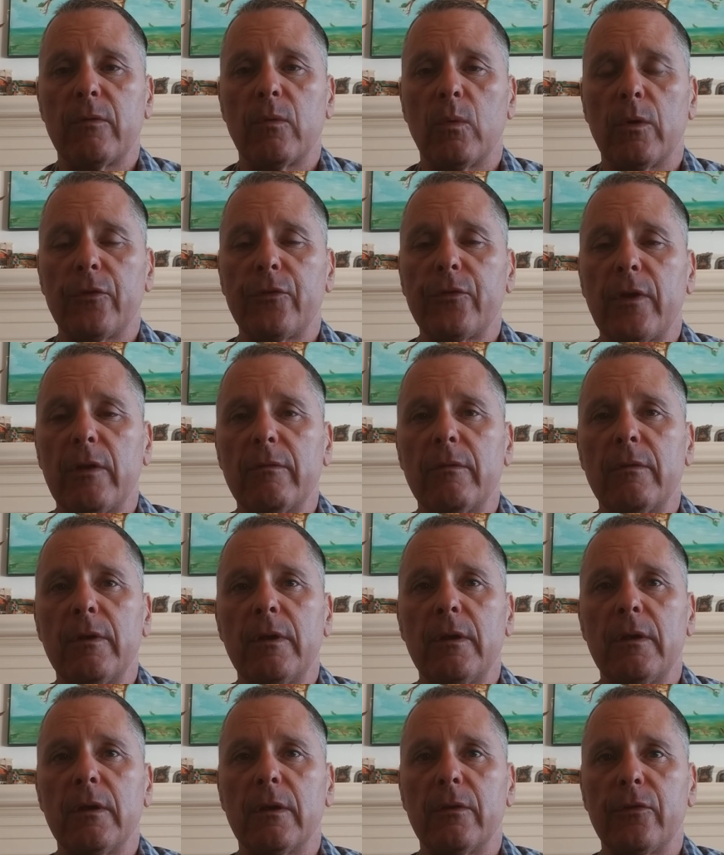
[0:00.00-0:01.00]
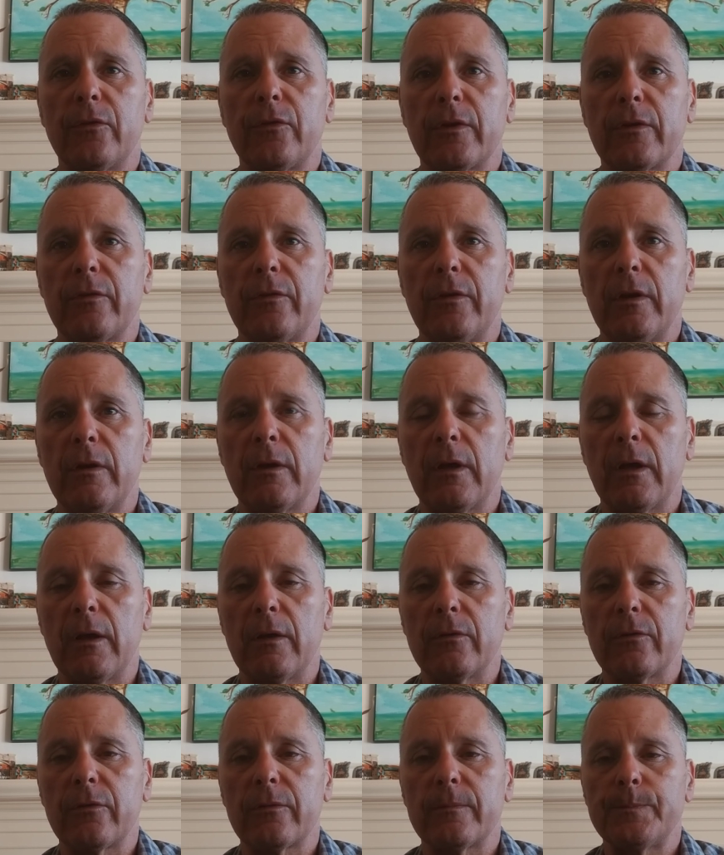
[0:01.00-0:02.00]
to 170 in 16
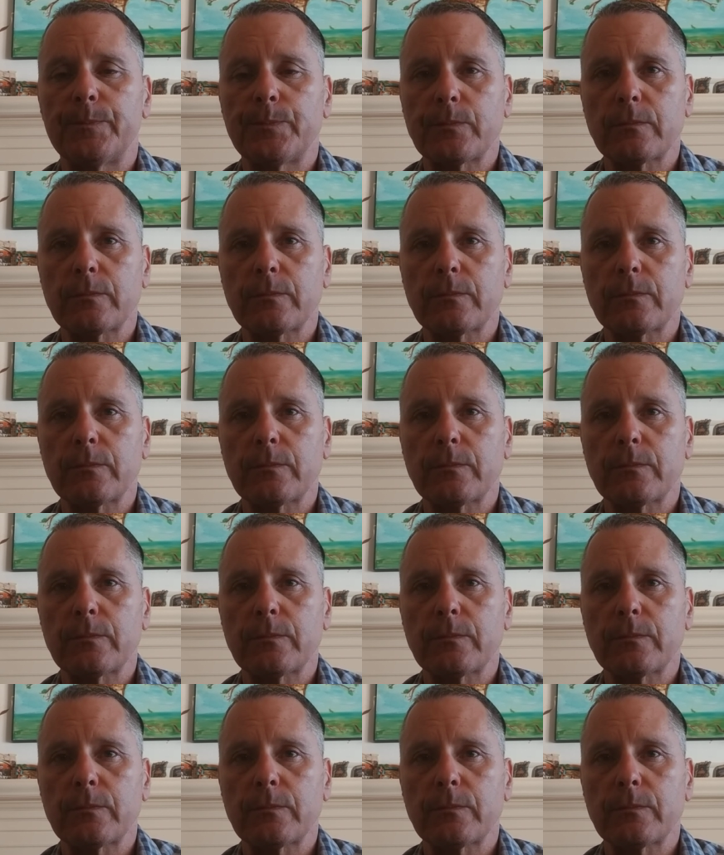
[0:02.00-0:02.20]
days.